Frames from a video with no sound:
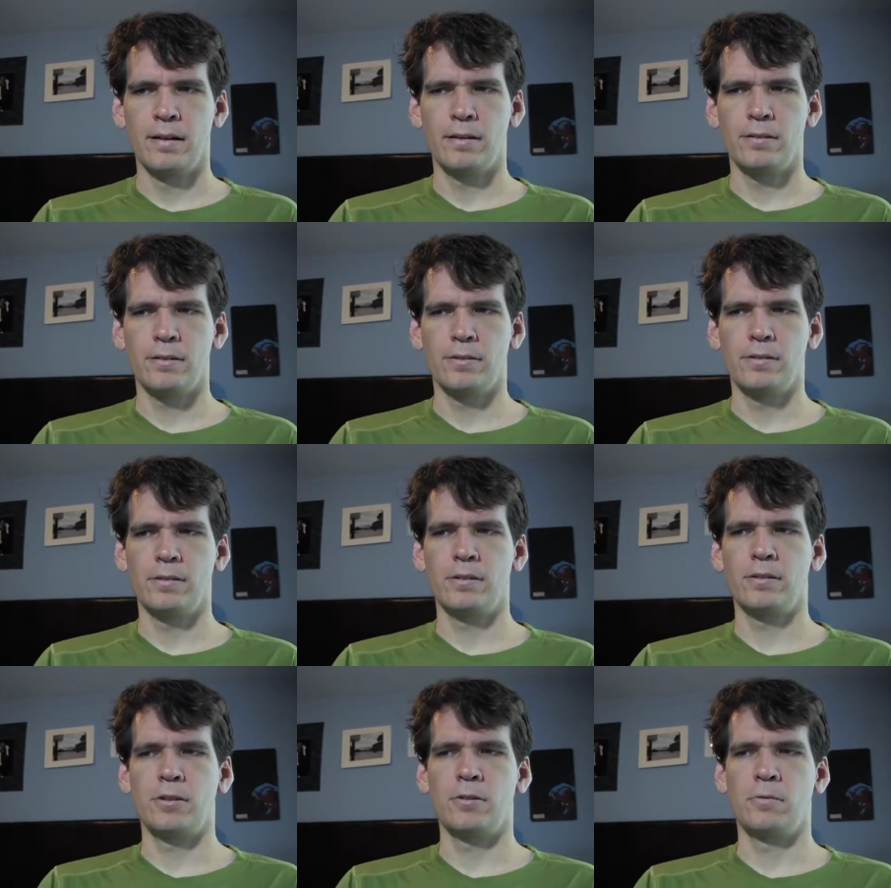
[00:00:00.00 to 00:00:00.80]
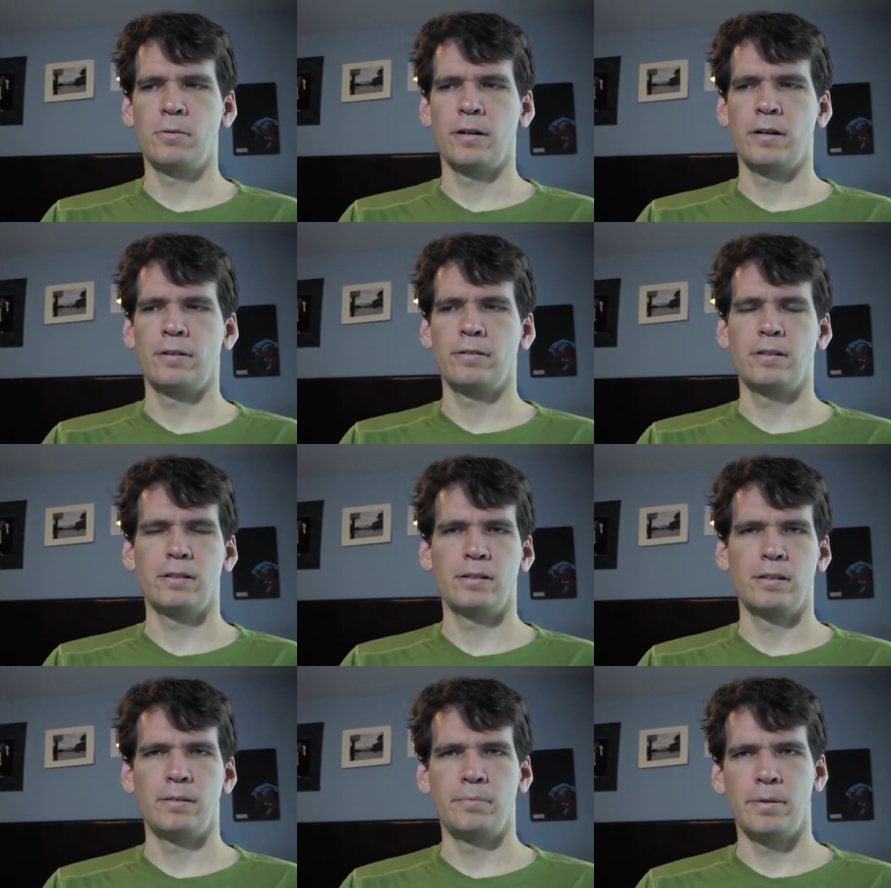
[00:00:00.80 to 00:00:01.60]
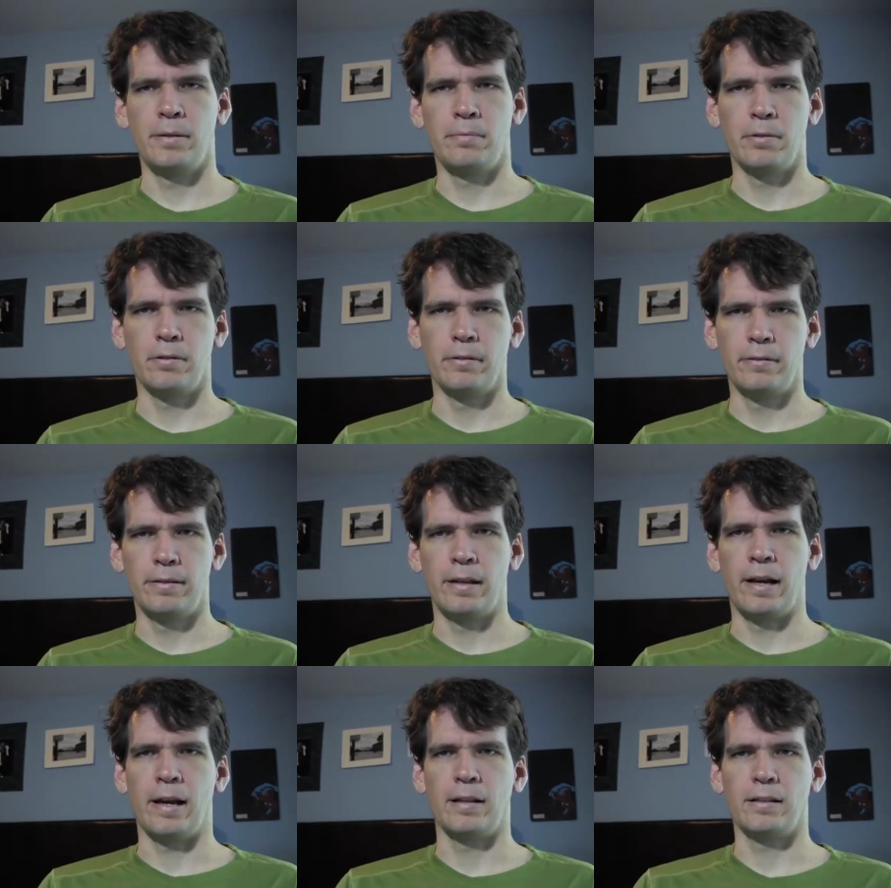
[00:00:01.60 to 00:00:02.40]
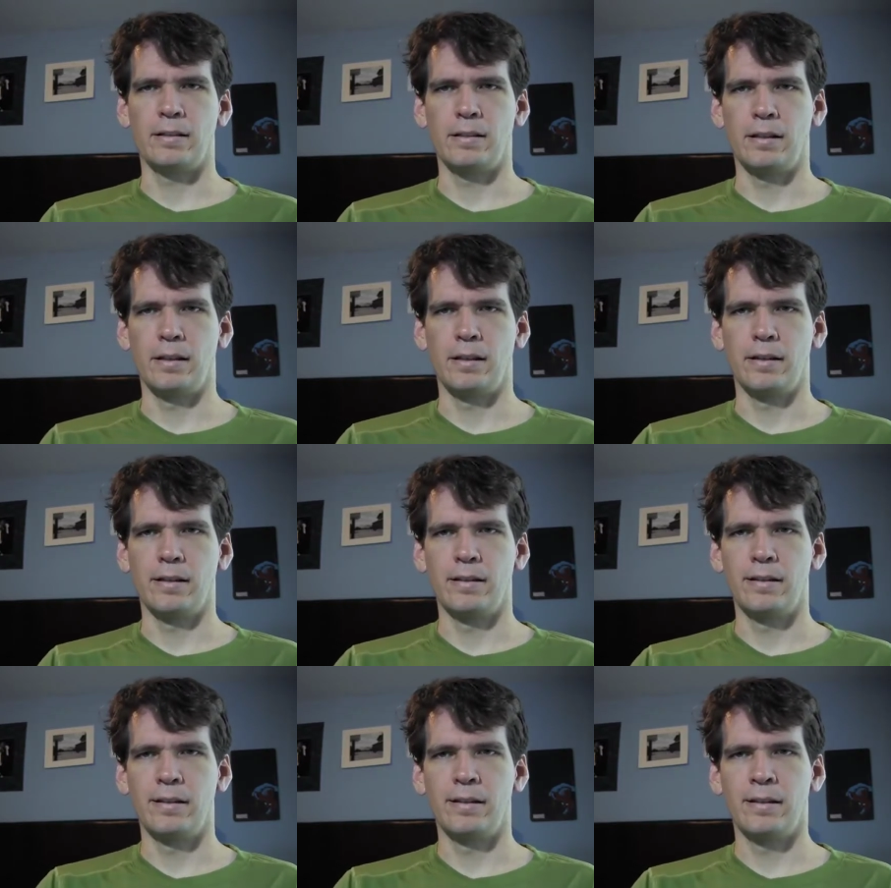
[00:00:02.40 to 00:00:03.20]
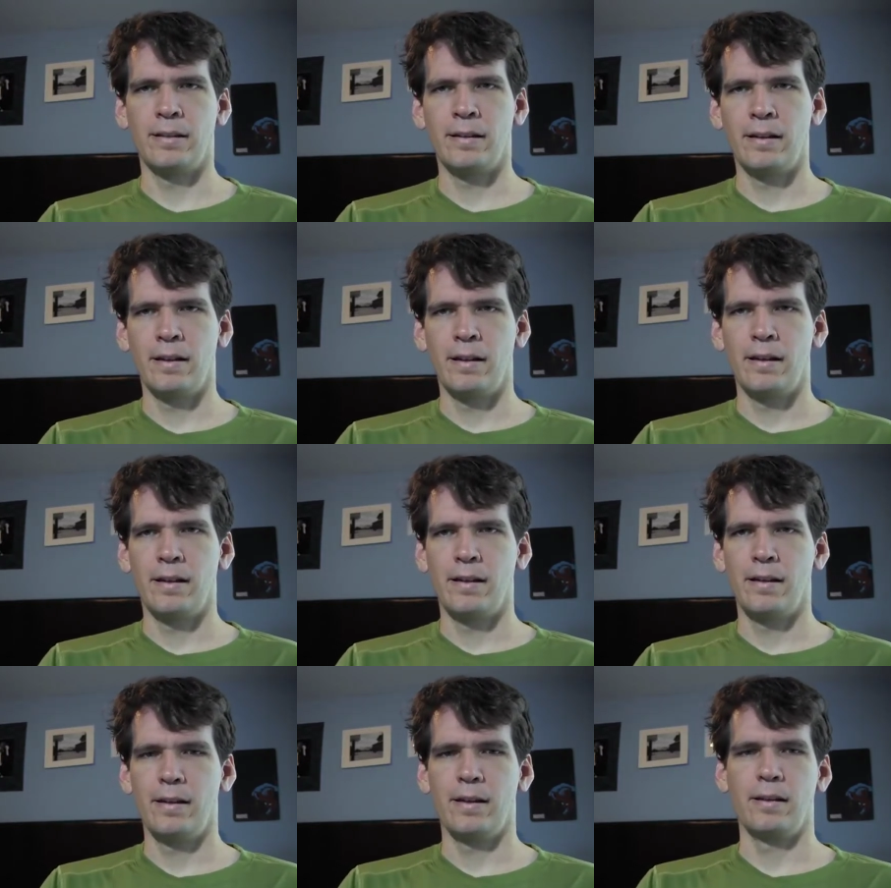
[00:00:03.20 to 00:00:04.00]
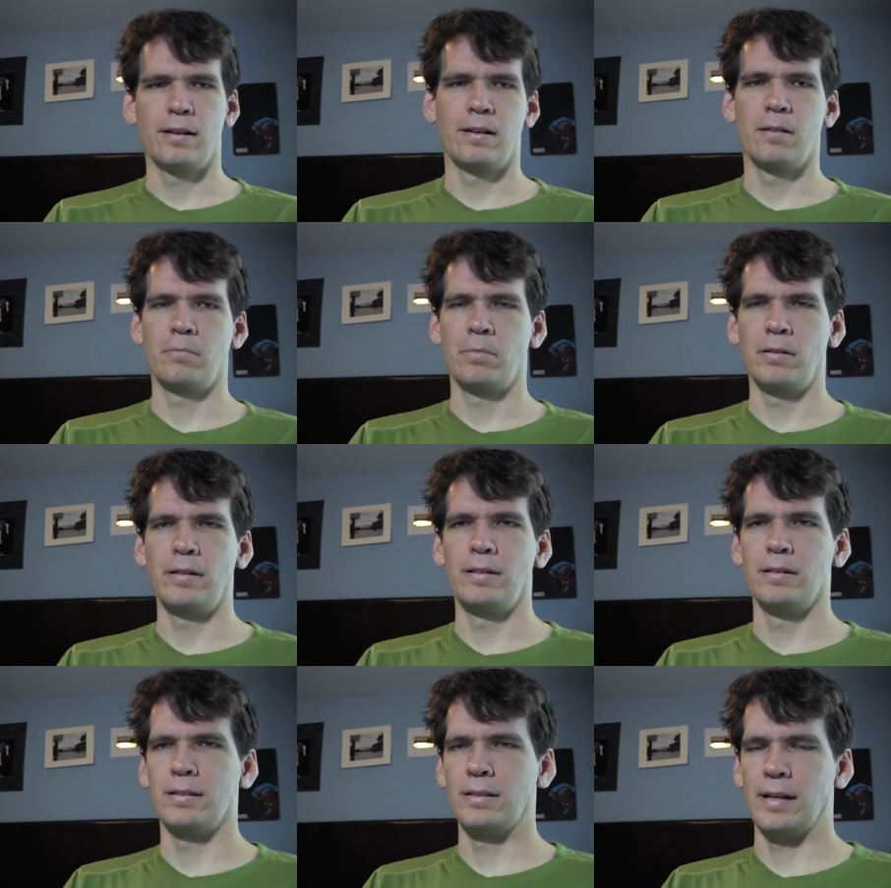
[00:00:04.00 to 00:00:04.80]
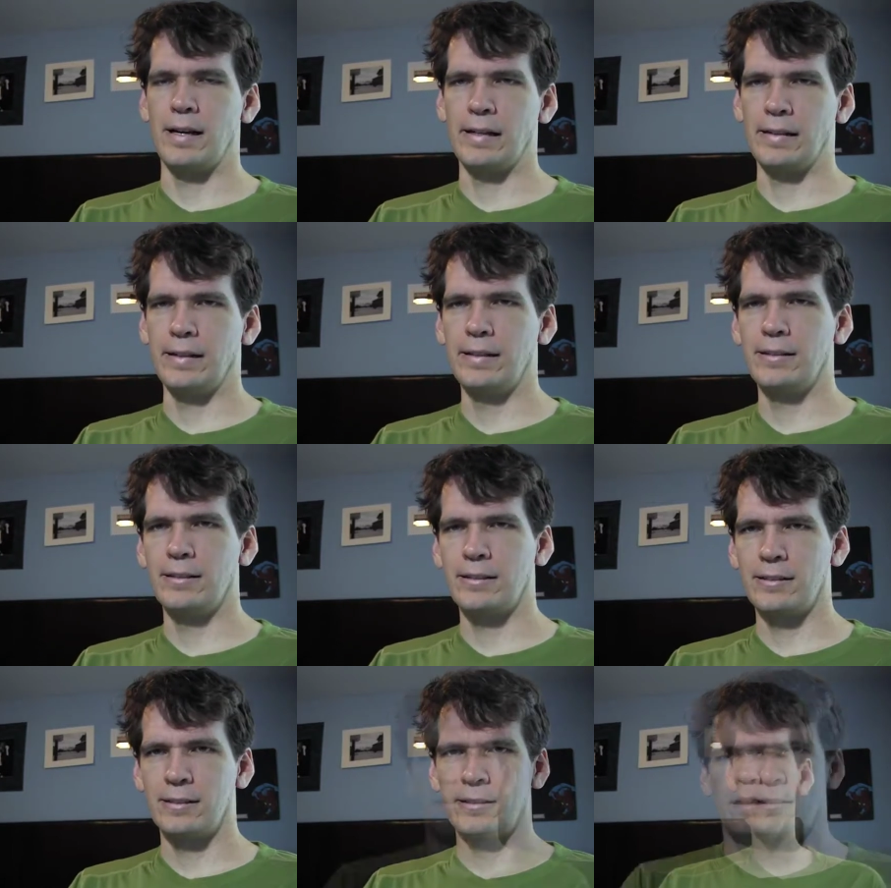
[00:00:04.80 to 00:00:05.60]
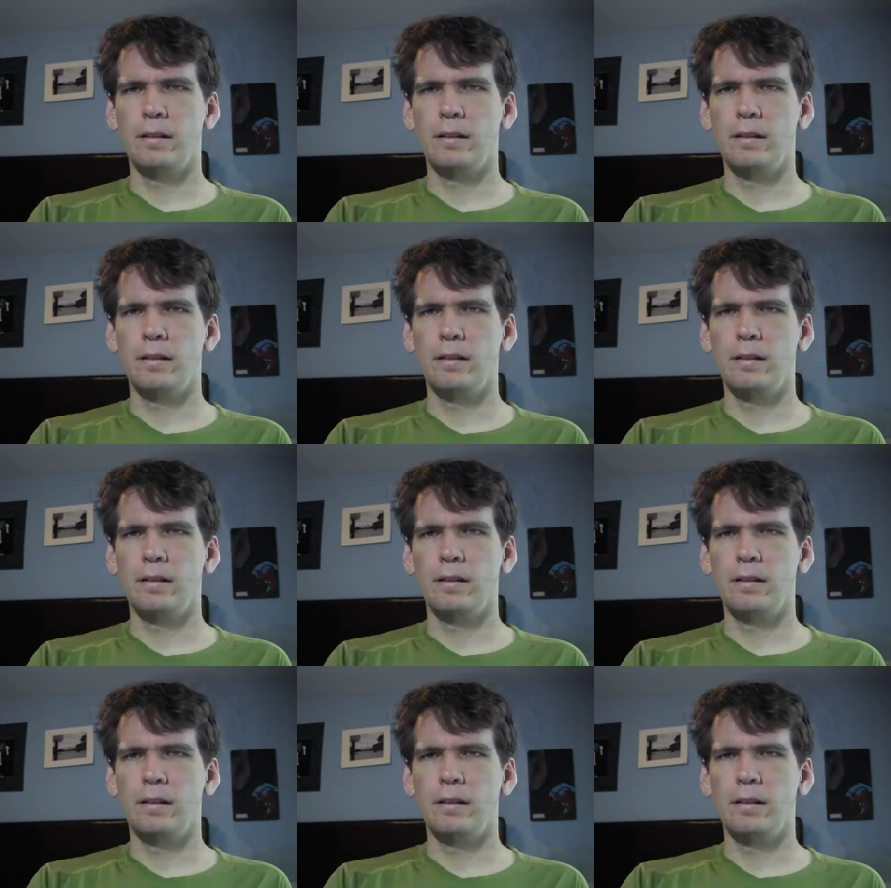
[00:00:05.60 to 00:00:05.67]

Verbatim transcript: So it's so weird to see people dancing in complete silence.